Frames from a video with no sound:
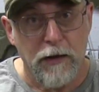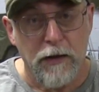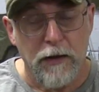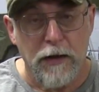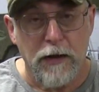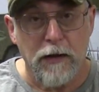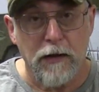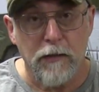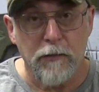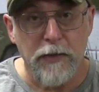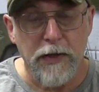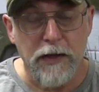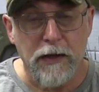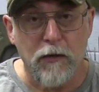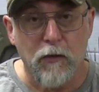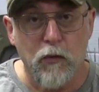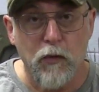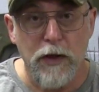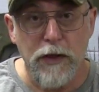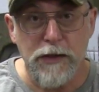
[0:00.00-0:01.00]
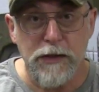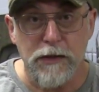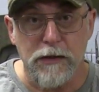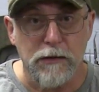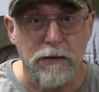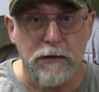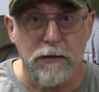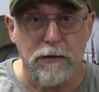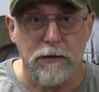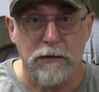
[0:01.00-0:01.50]
how to make a widget
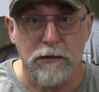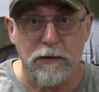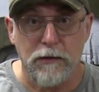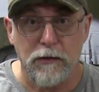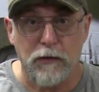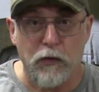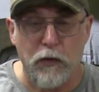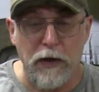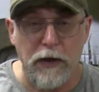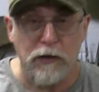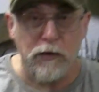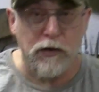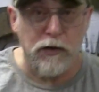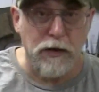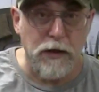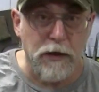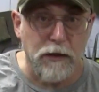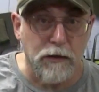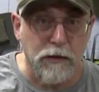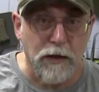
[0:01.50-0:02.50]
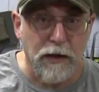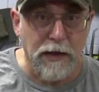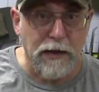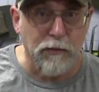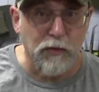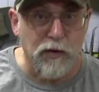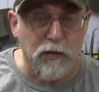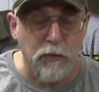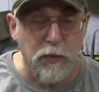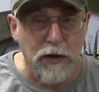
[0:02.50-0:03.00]
transcend
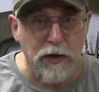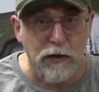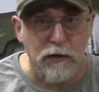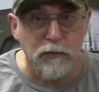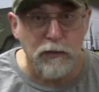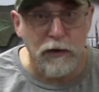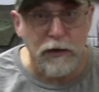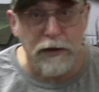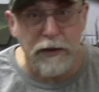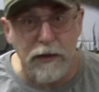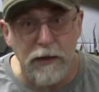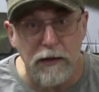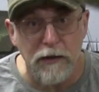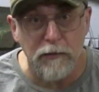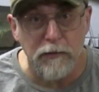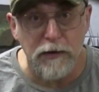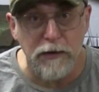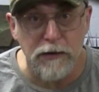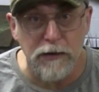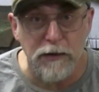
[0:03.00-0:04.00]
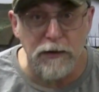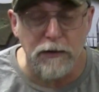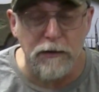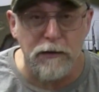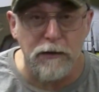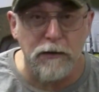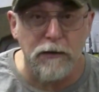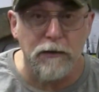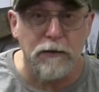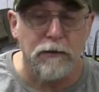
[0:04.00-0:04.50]
time, space, millennium and shit,
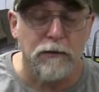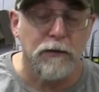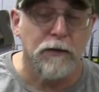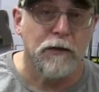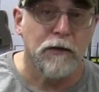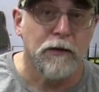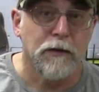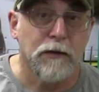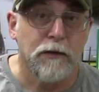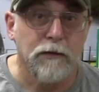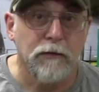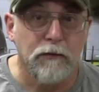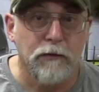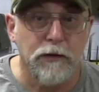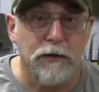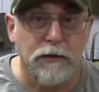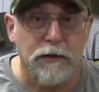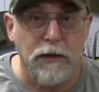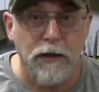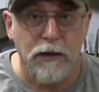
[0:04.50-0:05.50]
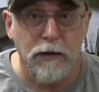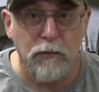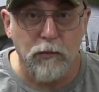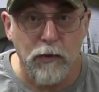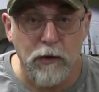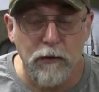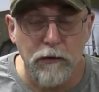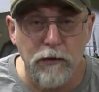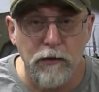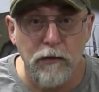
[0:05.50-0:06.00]
you know, which kind of
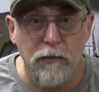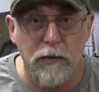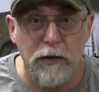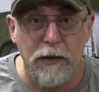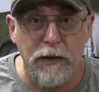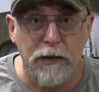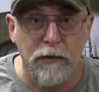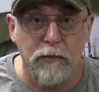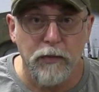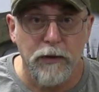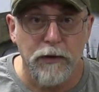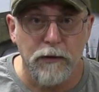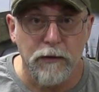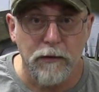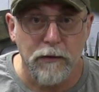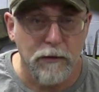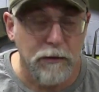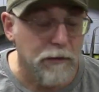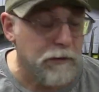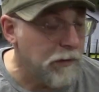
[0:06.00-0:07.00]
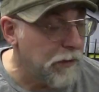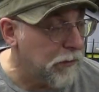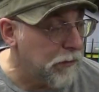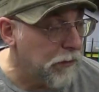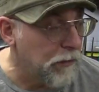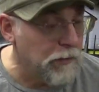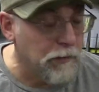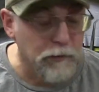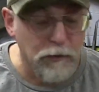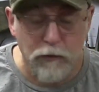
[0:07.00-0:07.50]
blows your mind. But I
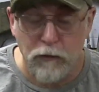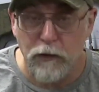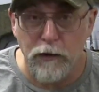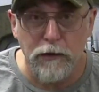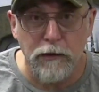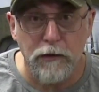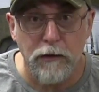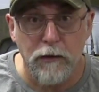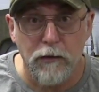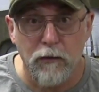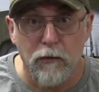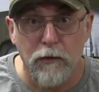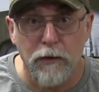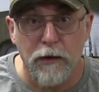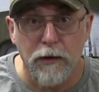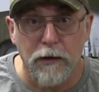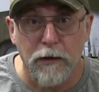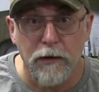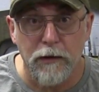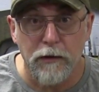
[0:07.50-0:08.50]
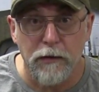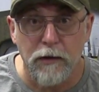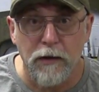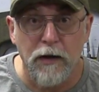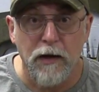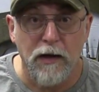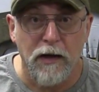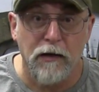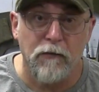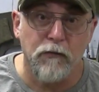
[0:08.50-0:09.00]
told them it wasn't going to work because
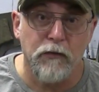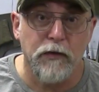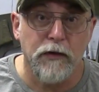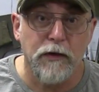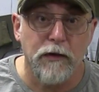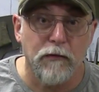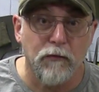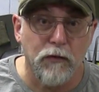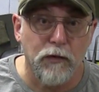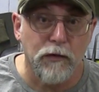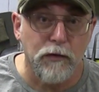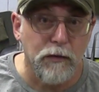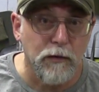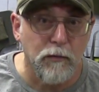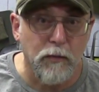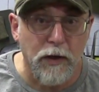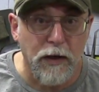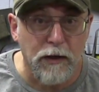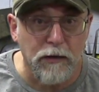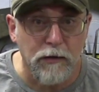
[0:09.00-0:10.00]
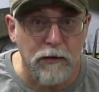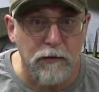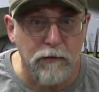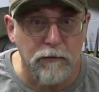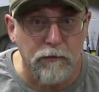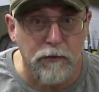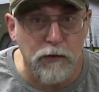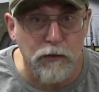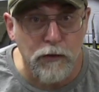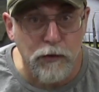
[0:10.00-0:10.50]
haven't they ever seen Back to the
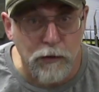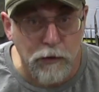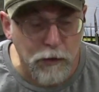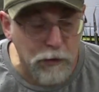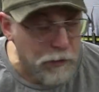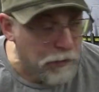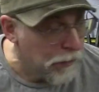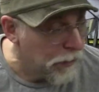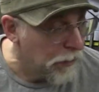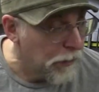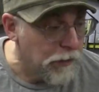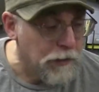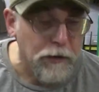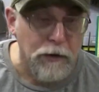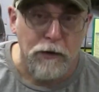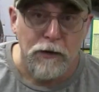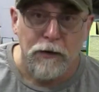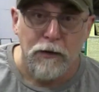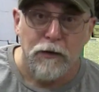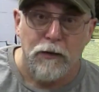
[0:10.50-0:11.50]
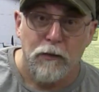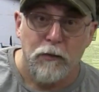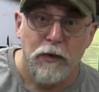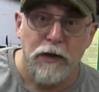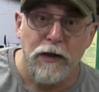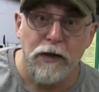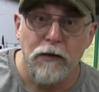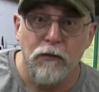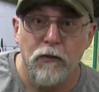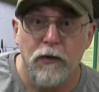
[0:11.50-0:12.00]
Future? But
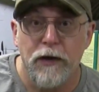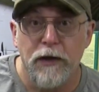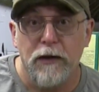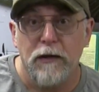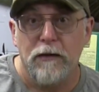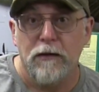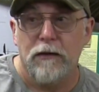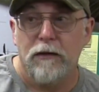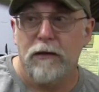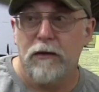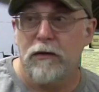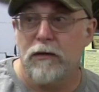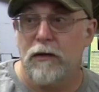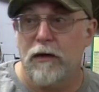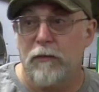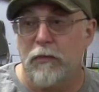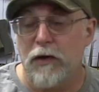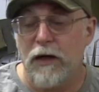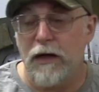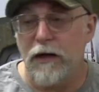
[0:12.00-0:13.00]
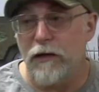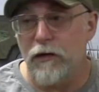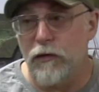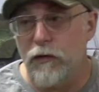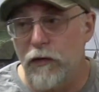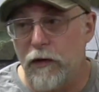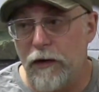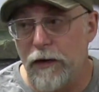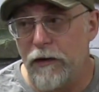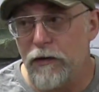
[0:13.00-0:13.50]
anyway, listen, I'm kind of
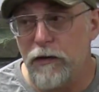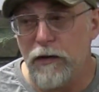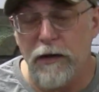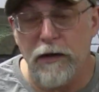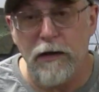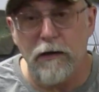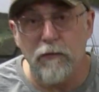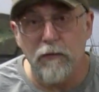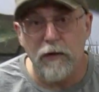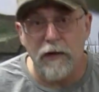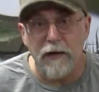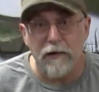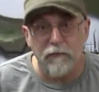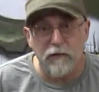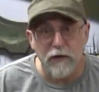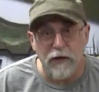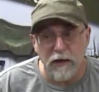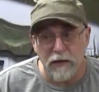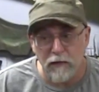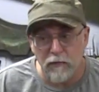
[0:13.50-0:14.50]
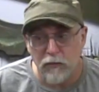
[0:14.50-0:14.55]
exhausted. I didn't really have time to